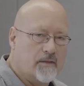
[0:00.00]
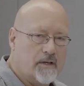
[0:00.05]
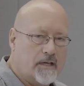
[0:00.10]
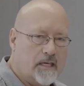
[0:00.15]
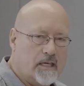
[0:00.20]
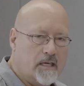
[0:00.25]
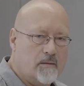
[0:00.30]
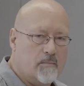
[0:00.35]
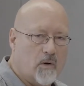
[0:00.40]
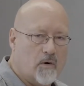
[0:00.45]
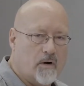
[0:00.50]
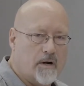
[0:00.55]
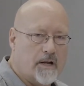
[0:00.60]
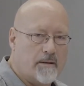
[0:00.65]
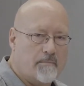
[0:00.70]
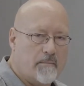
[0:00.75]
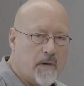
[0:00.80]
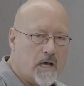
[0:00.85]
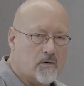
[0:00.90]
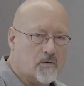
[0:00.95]
the keyboard
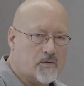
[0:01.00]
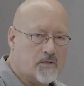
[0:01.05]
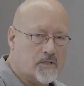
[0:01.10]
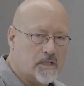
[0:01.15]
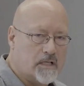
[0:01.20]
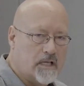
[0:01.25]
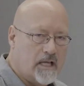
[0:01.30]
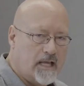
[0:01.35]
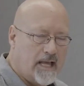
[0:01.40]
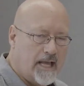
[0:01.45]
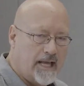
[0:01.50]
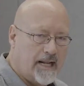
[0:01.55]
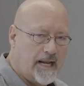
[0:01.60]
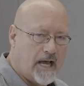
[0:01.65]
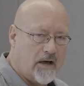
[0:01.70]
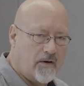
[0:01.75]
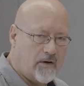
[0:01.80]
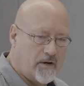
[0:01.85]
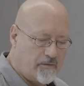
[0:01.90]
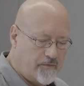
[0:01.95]
and mouse, and
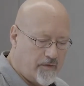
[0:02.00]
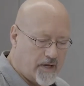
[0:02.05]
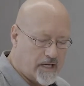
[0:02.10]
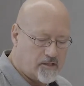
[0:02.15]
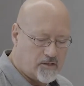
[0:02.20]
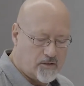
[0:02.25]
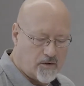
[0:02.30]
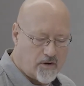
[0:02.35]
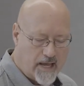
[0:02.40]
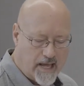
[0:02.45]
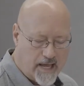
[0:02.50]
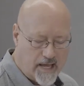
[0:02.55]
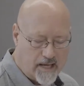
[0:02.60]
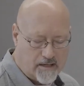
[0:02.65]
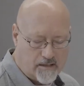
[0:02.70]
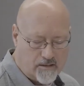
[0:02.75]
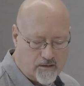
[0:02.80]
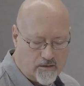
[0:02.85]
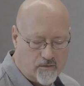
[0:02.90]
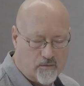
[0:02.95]
how it affects your
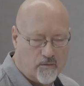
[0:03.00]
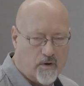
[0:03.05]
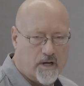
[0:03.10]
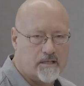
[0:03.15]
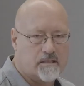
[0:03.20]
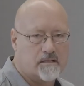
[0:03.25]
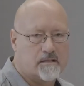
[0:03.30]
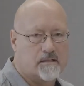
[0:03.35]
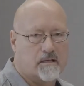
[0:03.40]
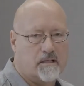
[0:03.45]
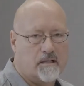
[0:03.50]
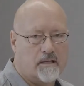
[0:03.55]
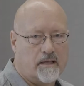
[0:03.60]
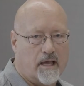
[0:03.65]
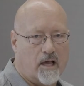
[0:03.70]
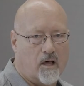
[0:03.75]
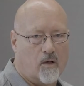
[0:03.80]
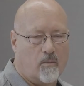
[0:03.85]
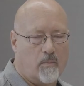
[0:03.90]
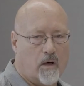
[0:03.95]
hand, wrist,
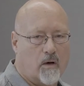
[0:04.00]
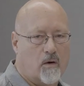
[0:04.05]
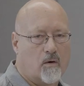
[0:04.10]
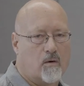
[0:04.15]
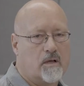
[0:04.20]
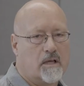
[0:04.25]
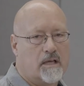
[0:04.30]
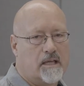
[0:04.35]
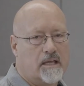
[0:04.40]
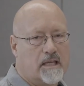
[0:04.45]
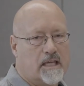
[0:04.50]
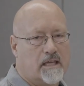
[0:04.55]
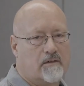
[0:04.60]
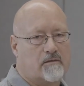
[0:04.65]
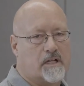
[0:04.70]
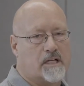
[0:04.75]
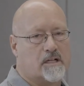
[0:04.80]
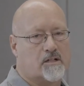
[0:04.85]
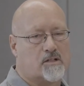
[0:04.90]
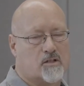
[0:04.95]
elbow,
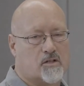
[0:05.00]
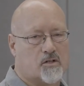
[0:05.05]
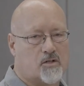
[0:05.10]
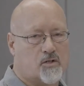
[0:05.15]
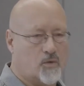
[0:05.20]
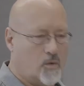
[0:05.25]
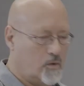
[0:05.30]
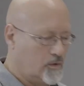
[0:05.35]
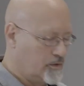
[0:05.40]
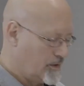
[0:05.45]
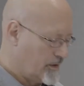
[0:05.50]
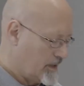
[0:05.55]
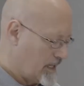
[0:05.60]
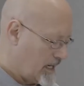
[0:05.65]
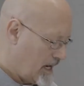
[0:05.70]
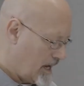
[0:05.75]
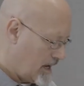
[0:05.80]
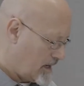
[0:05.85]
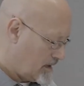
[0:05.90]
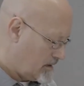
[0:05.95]
even into the shoulder
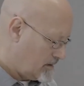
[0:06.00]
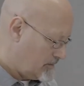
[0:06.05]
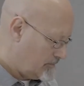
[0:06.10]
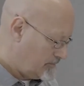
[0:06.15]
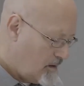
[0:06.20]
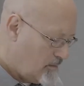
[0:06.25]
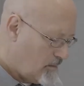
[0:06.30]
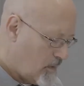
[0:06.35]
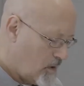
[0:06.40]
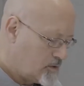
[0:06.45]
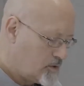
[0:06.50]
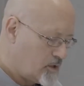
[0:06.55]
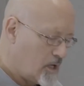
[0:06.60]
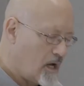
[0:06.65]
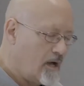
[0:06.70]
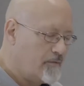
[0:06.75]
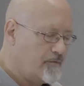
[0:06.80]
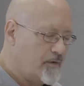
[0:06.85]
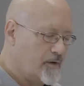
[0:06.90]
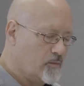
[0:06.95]
and neck. Most
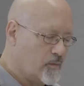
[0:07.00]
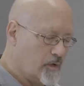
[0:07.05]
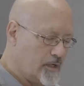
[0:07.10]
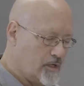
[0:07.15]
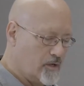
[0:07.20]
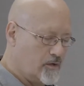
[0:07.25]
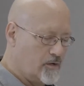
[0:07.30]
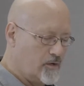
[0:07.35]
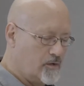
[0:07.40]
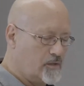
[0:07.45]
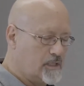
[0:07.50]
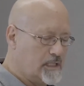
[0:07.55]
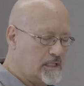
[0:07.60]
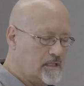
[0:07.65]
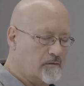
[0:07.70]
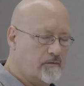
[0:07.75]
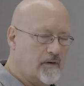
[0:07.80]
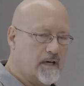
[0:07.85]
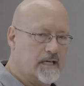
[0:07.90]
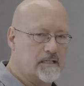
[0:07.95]
often when you're using
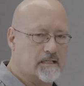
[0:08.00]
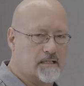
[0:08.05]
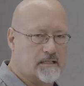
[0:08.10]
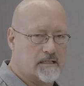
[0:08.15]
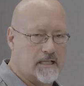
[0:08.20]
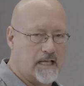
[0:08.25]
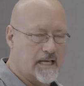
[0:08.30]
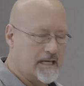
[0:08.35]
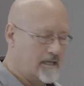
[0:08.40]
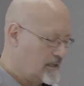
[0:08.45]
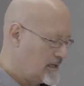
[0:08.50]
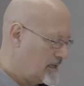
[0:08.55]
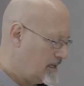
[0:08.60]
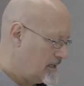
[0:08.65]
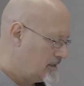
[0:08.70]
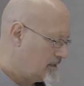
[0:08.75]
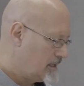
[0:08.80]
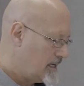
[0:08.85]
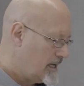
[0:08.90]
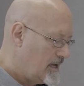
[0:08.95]
devices like
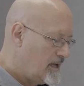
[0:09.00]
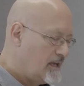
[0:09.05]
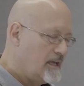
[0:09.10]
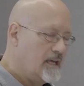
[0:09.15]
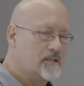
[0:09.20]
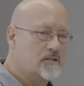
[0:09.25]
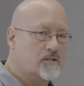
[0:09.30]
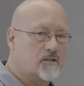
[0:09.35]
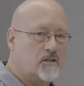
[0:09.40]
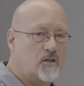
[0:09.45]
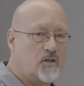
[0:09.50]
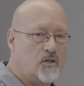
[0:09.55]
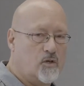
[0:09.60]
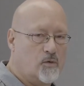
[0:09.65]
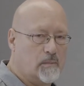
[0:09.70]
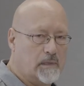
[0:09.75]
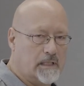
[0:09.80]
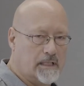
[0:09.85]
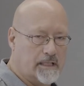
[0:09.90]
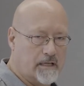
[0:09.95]
these, it's
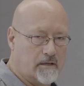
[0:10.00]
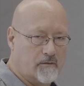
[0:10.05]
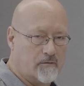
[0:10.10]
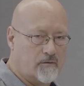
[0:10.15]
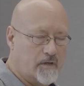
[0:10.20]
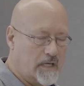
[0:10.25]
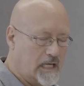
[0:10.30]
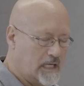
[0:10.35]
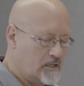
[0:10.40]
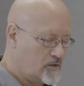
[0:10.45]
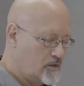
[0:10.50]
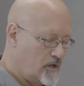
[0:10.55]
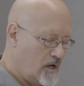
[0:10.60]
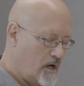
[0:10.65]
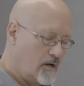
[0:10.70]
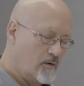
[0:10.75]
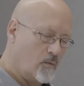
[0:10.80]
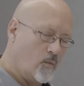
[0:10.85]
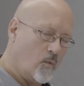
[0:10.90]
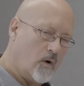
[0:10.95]
cumulative. It's
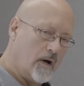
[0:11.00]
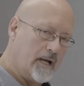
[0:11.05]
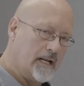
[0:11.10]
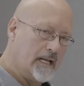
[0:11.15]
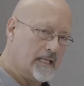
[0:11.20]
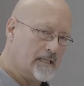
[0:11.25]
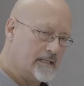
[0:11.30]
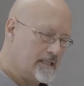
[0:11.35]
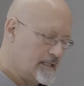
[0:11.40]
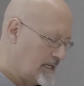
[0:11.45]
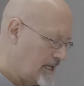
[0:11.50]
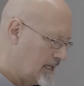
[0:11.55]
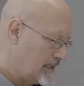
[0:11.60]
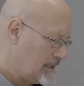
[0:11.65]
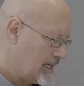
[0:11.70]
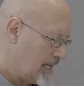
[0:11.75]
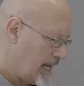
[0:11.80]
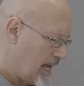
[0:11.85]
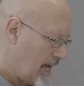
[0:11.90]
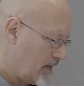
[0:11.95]
not one
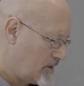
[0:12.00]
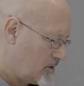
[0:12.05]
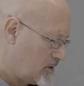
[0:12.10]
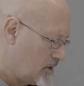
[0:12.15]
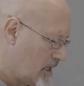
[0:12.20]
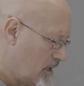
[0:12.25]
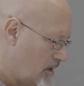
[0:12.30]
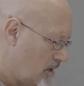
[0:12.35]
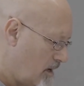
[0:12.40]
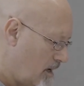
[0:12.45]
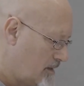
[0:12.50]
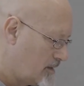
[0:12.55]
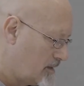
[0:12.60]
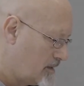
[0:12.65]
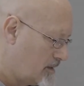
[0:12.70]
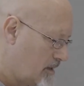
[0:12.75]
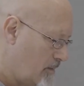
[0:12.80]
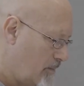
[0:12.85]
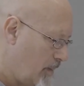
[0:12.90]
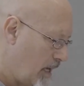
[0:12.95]
incident that actually
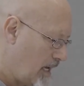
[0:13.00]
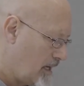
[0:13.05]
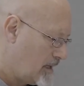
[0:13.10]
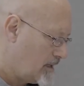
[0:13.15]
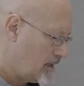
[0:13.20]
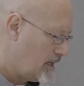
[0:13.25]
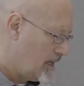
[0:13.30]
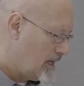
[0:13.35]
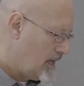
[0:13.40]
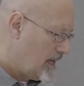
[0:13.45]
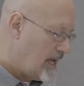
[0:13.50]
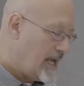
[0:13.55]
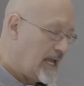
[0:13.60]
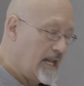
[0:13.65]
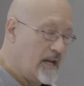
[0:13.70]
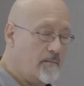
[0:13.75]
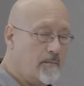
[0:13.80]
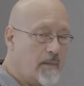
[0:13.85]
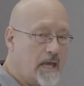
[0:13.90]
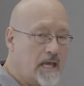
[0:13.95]
causes the pain,
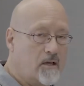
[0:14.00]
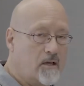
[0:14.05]
and it may